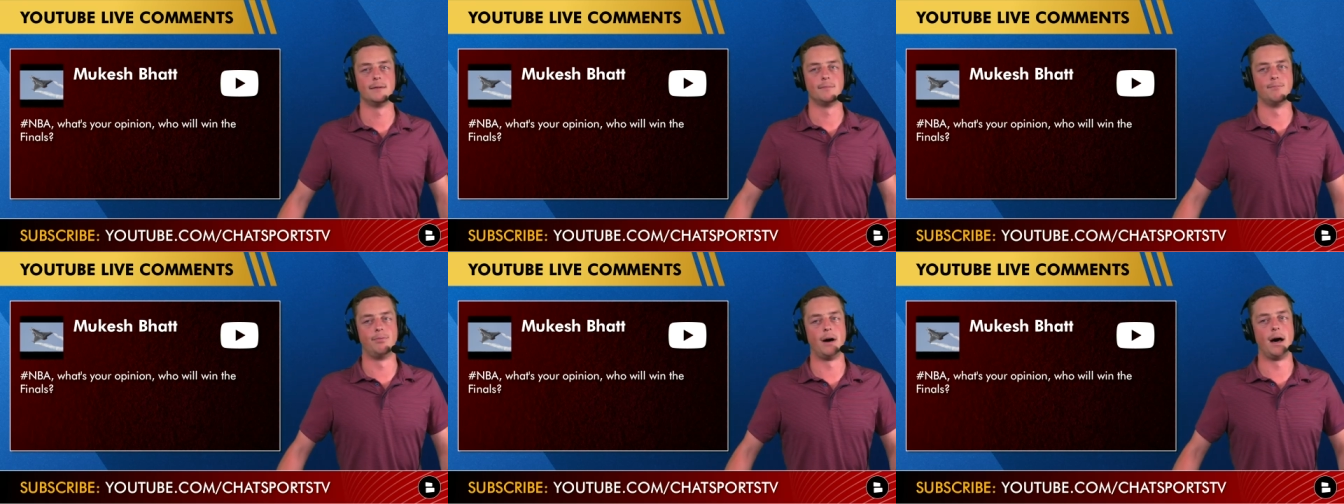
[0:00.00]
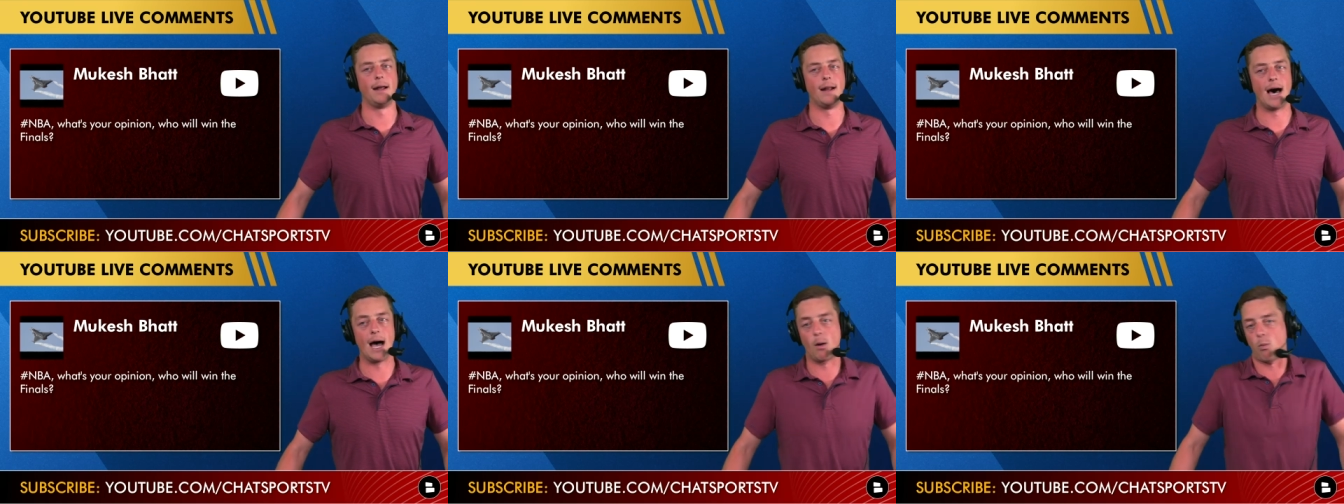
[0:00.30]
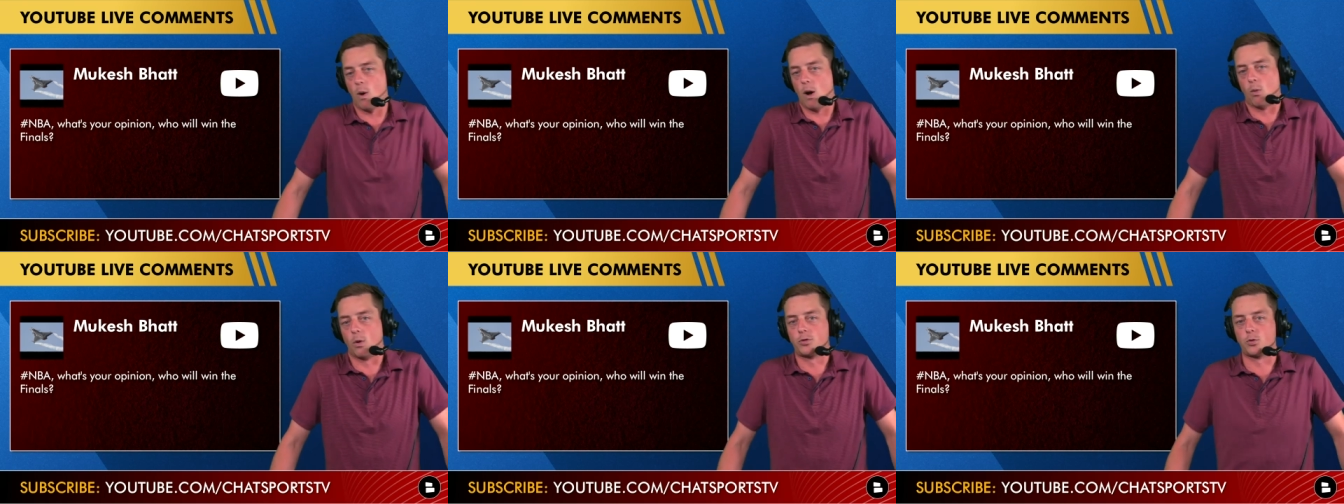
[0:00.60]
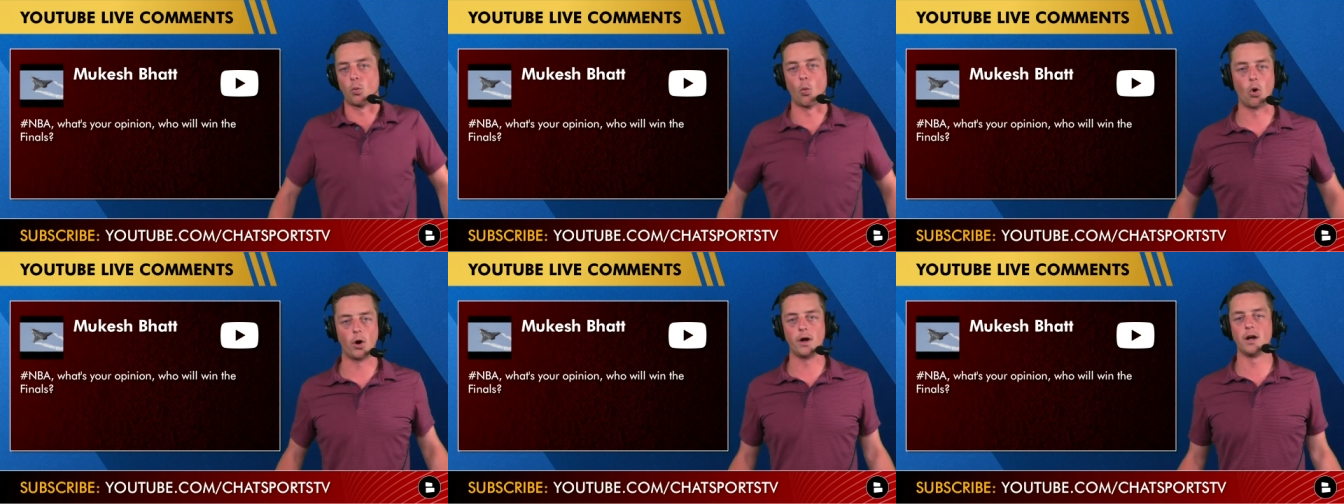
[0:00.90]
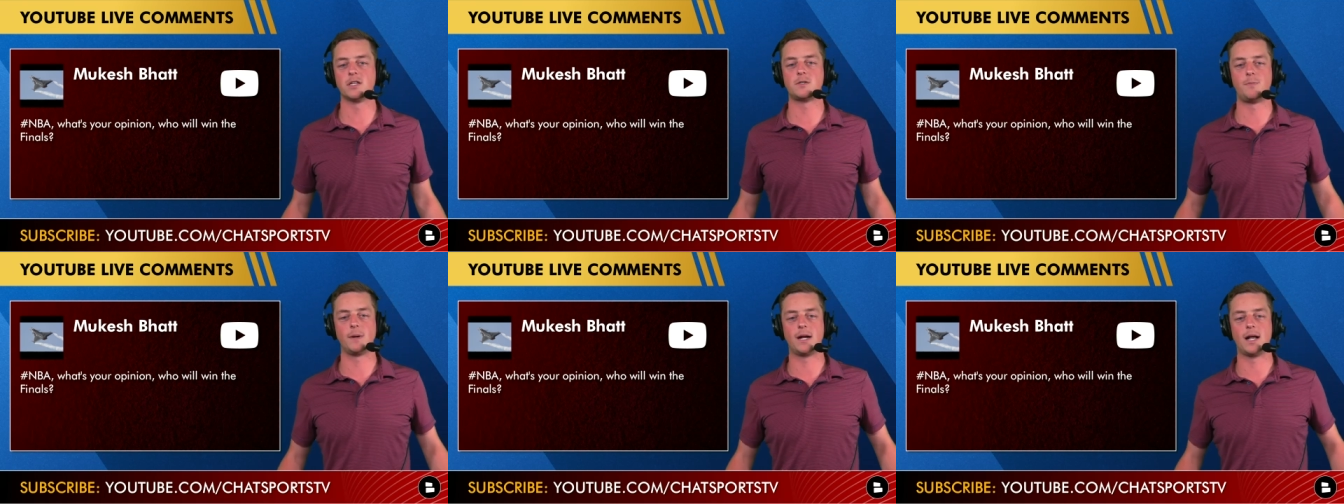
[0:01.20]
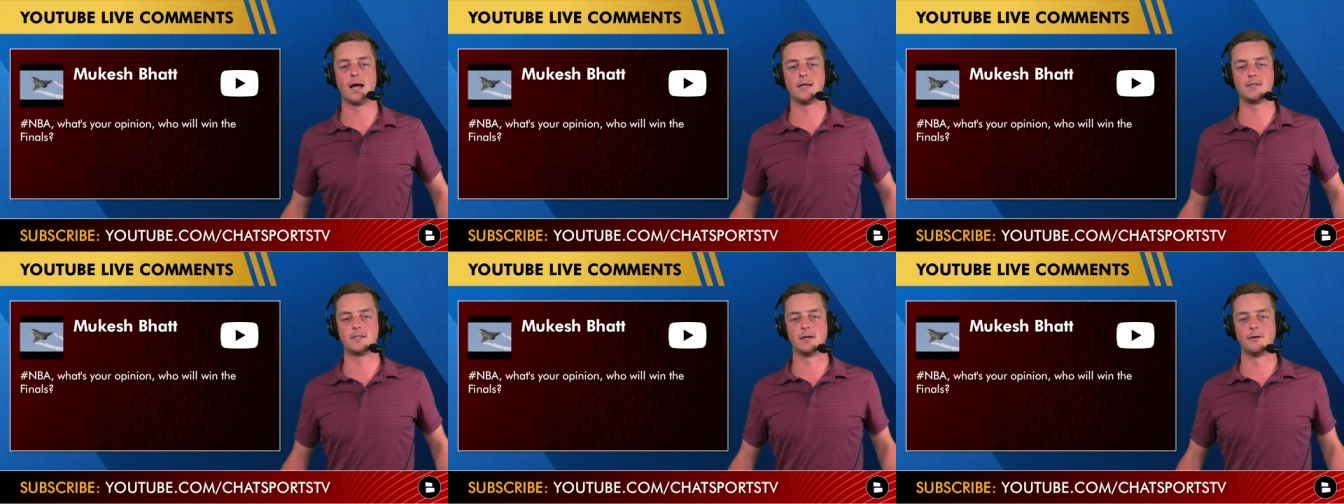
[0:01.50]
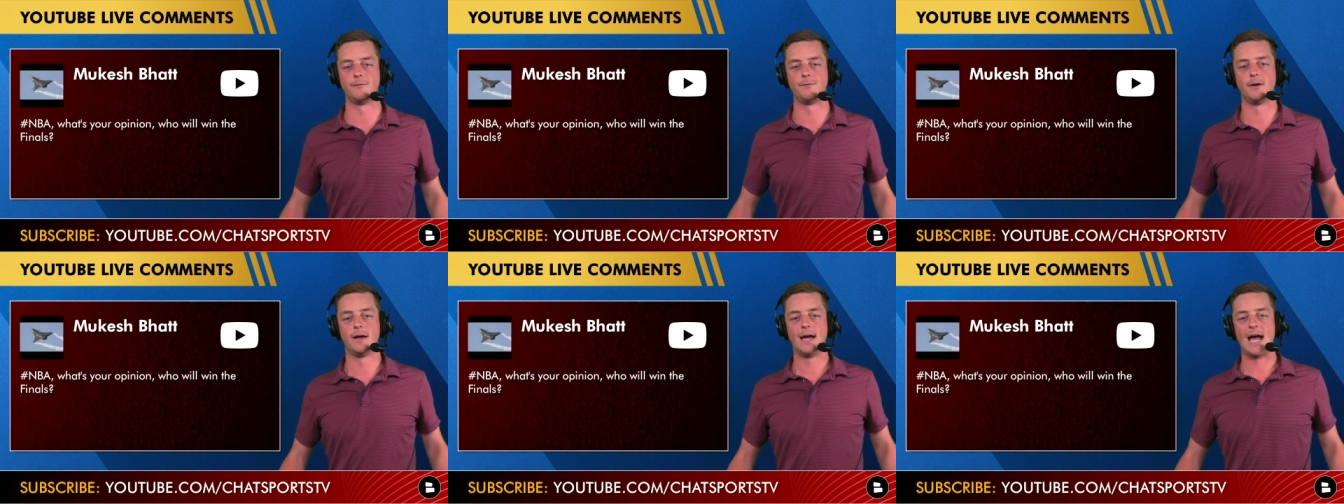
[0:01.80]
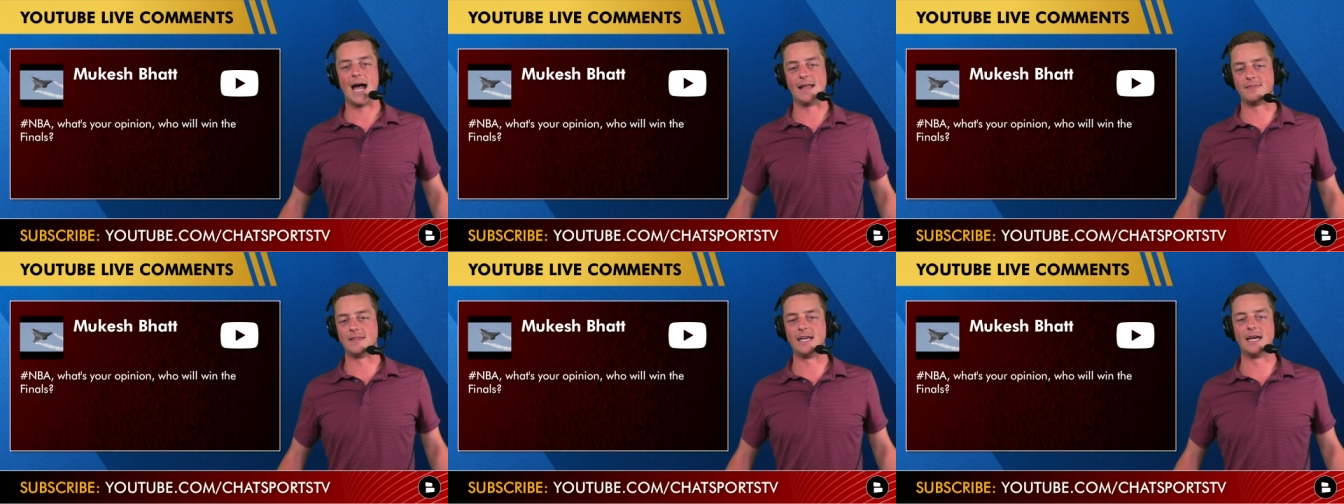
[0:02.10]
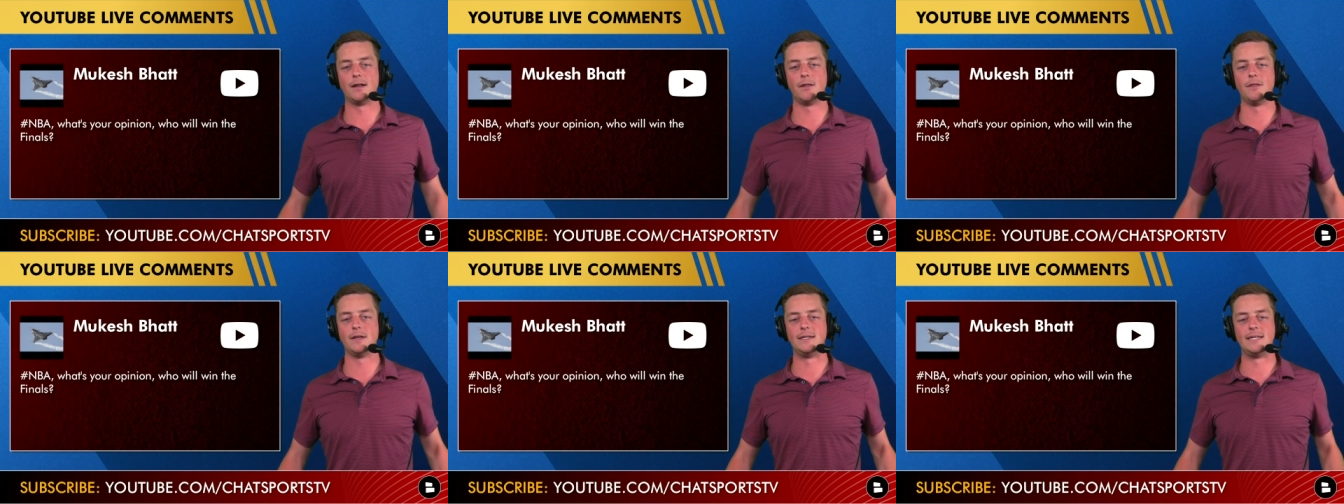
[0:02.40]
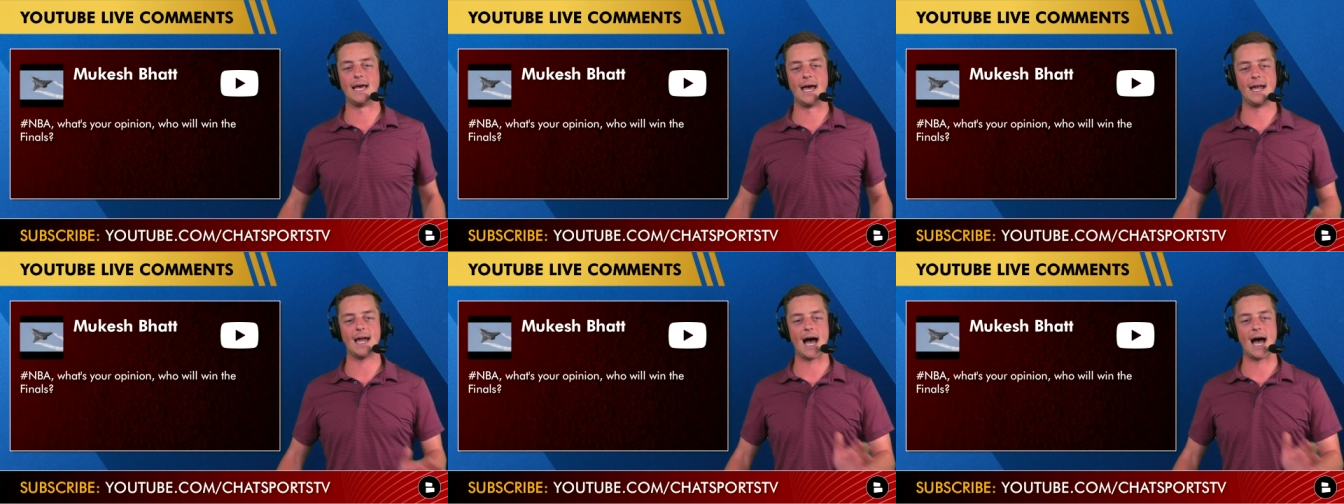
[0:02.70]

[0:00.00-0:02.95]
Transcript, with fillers: But I went with Warriors because of at the end of the day,